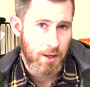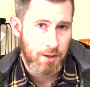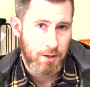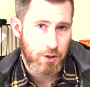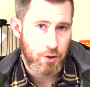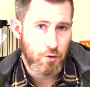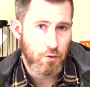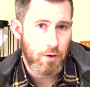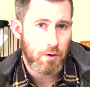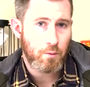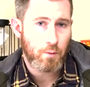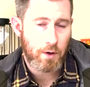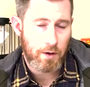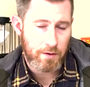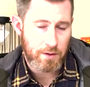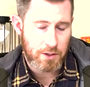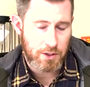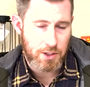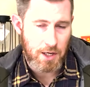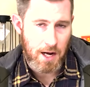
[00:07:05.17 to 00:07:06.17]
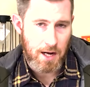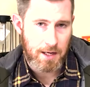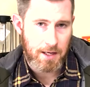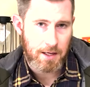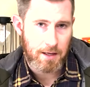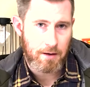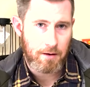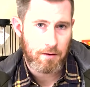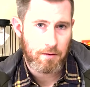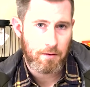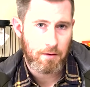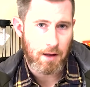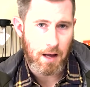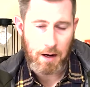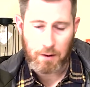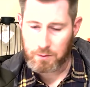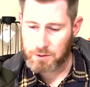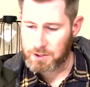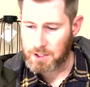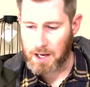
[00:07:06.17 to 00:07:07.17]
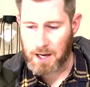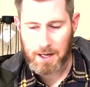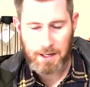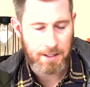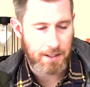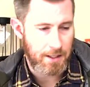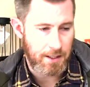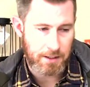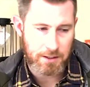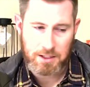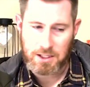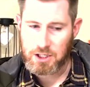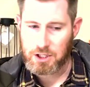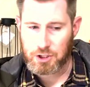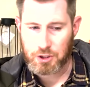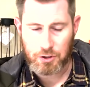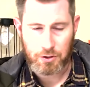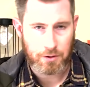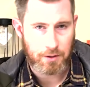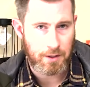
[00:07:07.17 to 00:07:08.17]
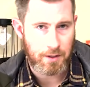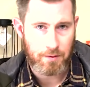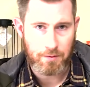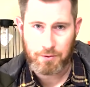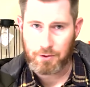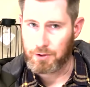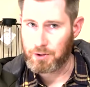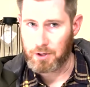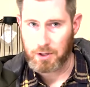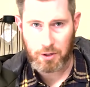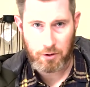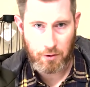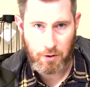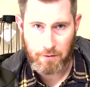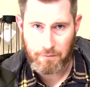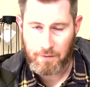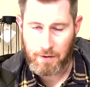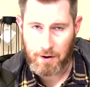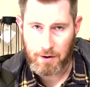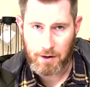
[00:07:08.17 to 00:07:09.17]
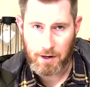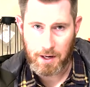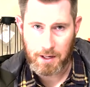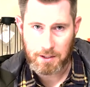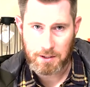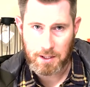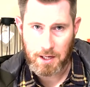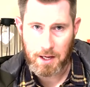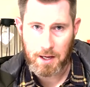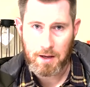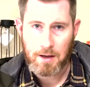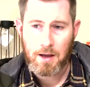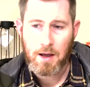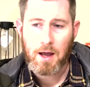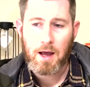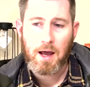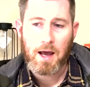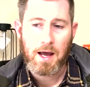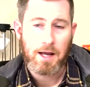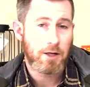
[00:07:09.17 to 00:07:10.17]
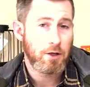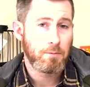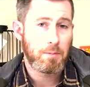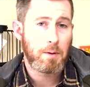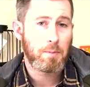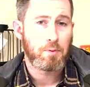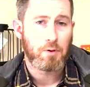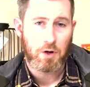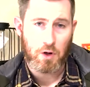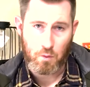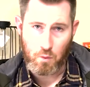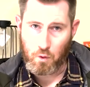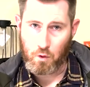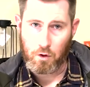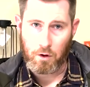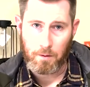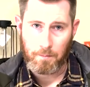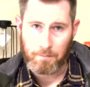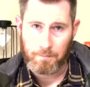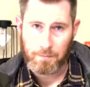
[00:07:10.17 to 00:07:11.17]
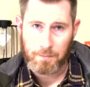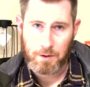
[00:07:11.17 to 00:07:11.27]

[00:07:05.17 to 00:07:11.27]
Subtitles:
You can wear this jacket outside in a t-shirt in 30-degree Fahrenheit day, and you'll be pretty warm.